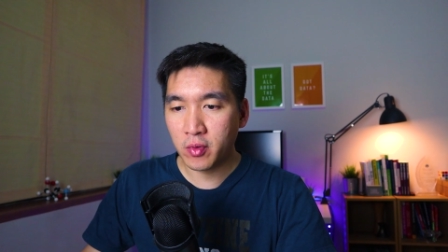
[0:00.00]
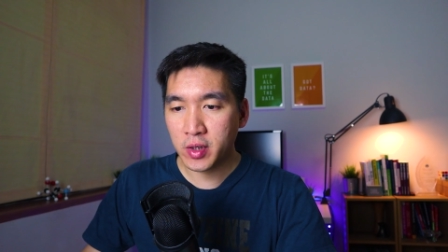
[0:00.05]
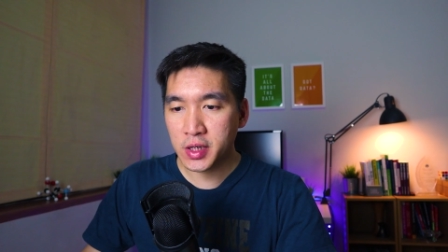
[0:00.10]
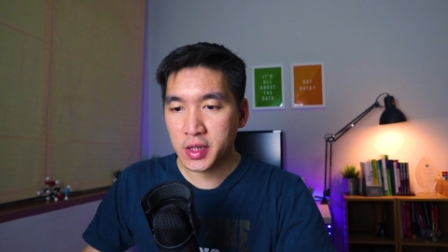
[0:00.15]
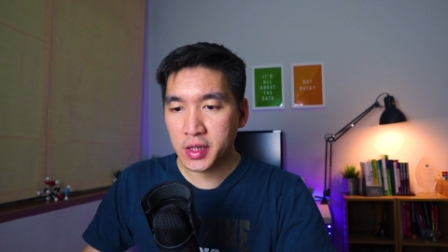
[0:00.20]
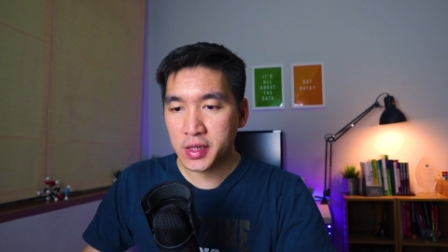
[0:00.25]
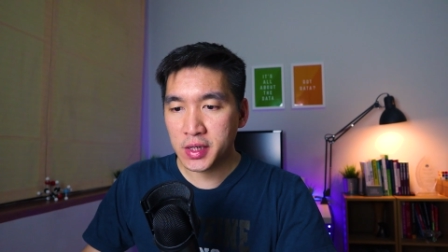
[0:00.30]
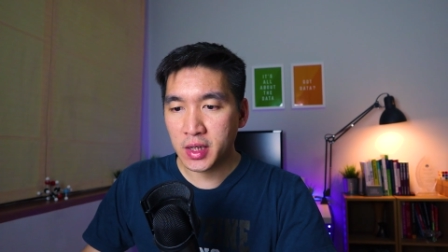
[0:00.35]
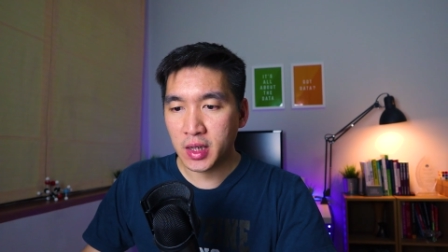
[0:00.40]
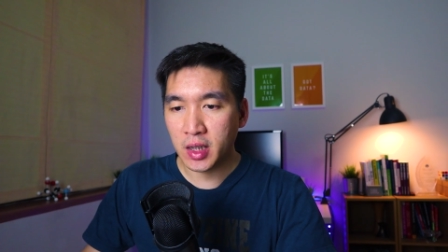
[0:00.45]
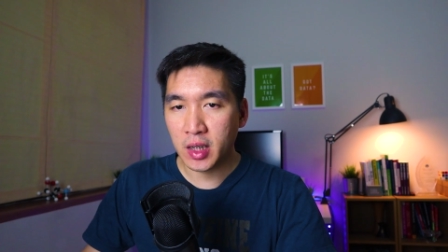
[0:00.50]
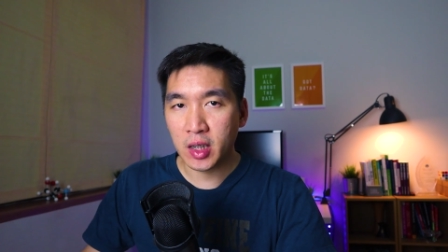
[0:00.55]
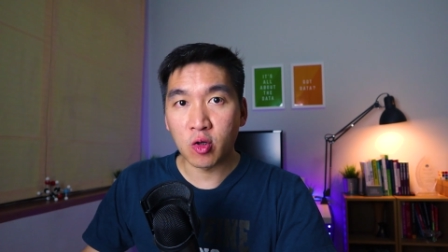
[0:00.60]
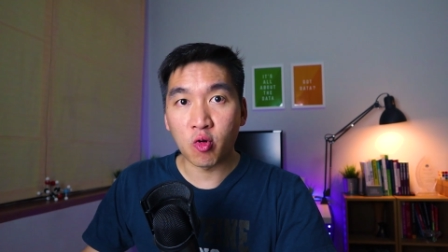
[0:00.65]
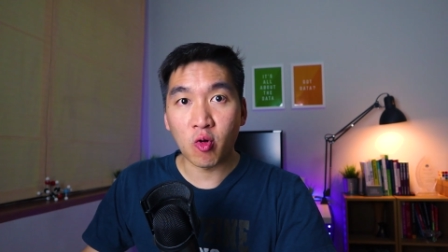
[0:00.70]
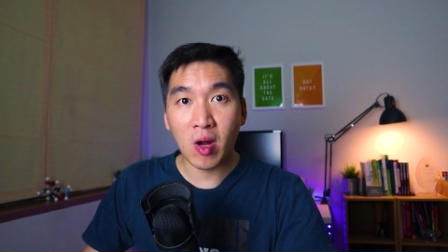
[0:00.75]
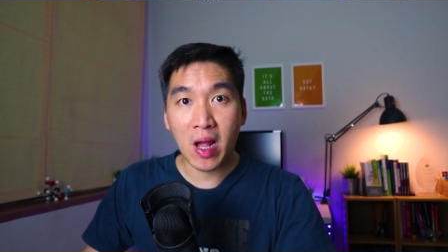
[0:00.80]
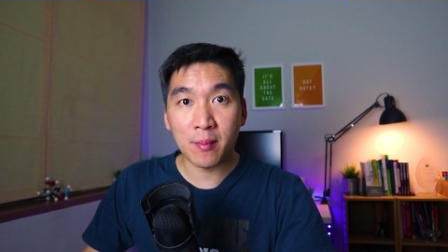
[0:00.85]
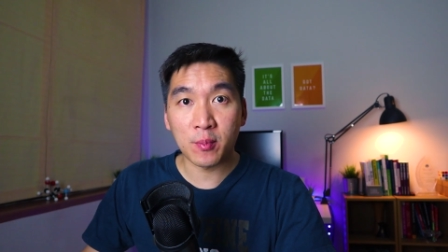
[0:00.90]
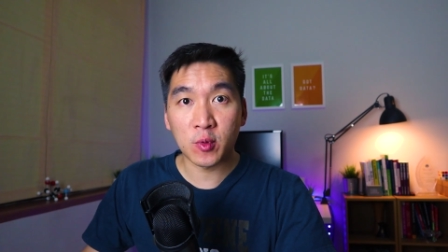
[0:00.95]
which is the
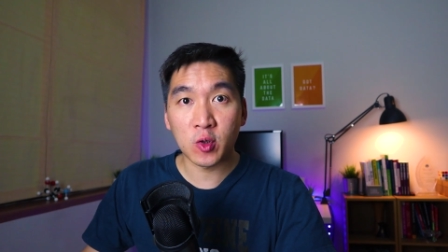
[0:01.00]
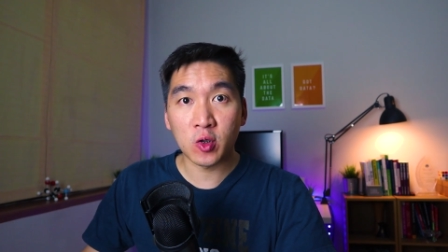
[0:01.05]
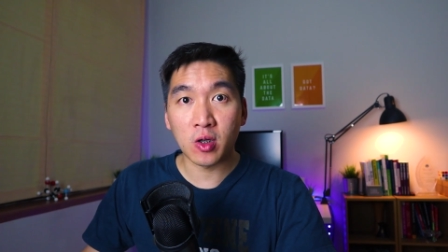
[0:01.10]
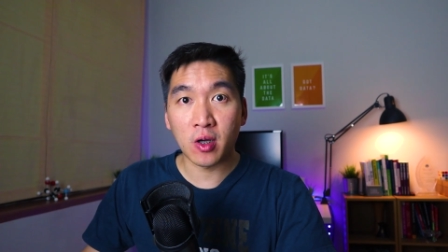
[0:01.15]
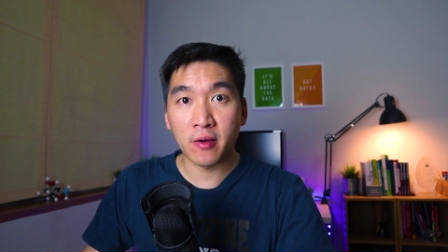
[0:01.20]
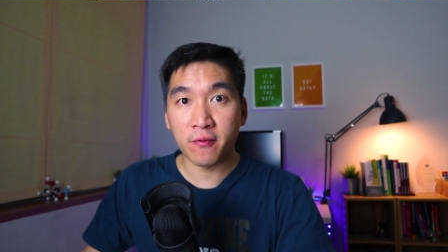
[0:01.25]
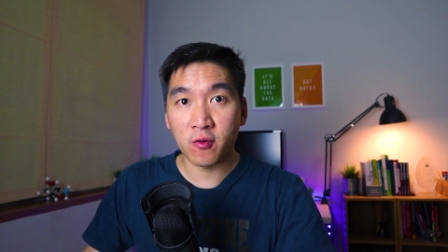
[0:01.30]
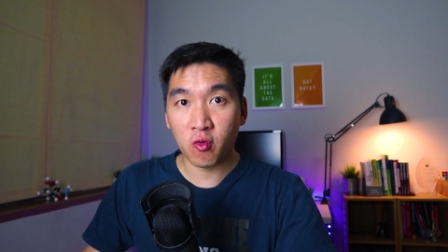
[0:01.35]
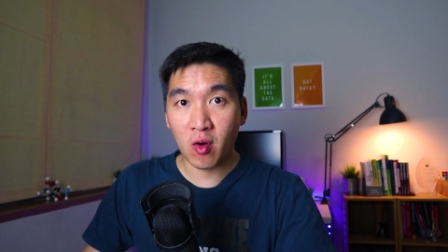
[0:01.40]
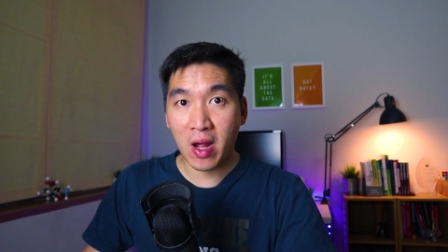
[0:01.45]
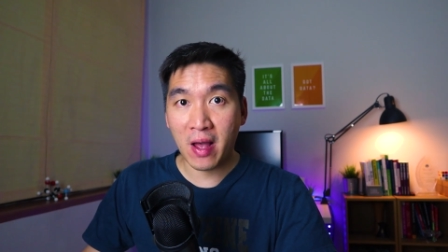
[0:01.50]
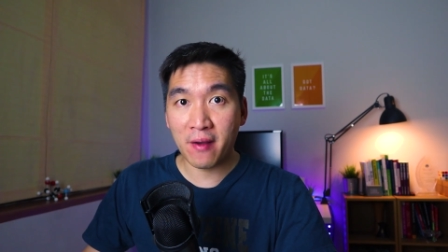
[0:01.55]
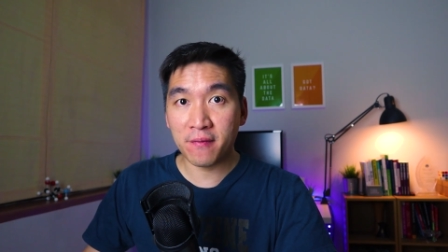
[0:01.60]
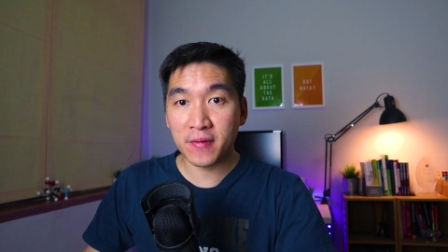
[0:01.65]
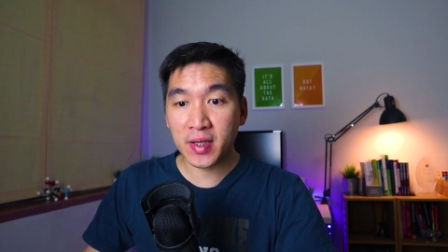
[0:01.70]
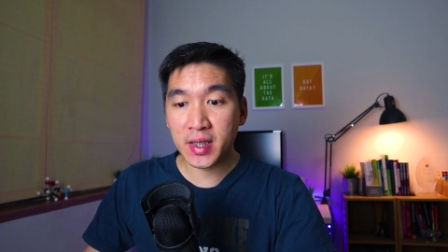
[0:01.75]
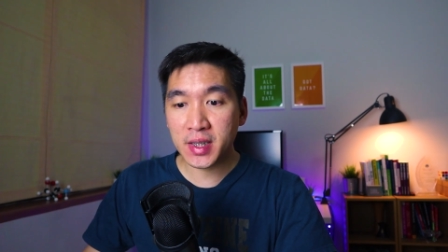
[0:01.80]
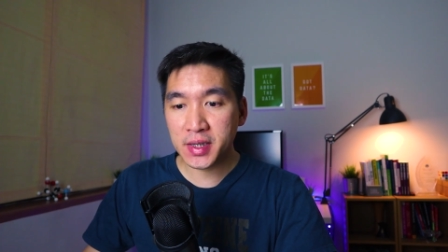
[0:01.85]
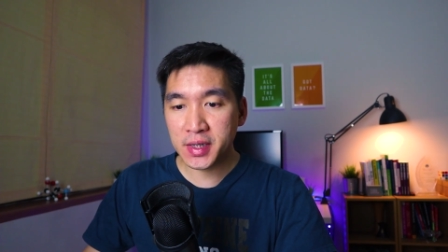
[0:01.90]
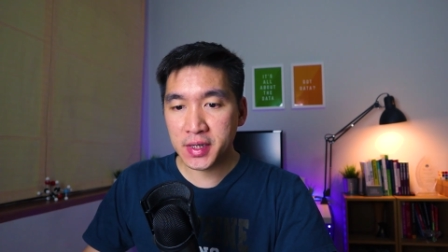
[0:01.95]
grammar of
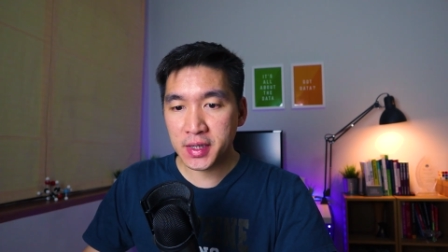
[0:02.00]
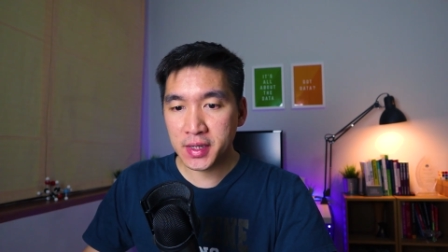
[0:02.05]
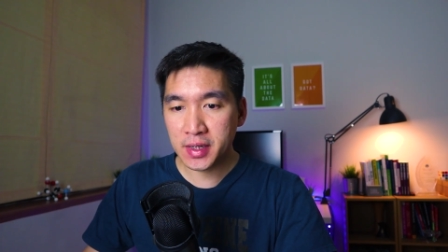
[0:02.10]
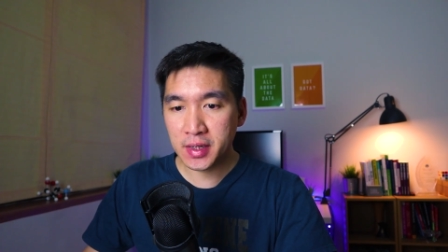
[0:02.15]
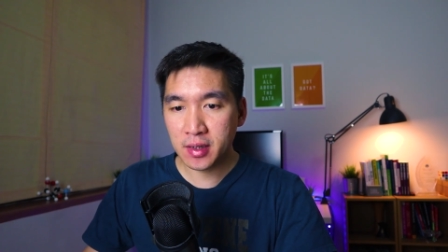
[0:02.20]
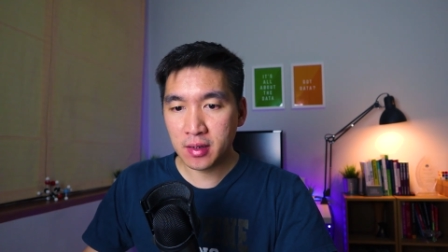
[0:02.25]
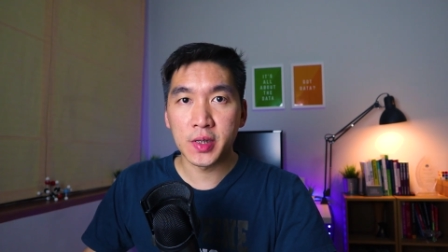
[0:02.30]
graphics.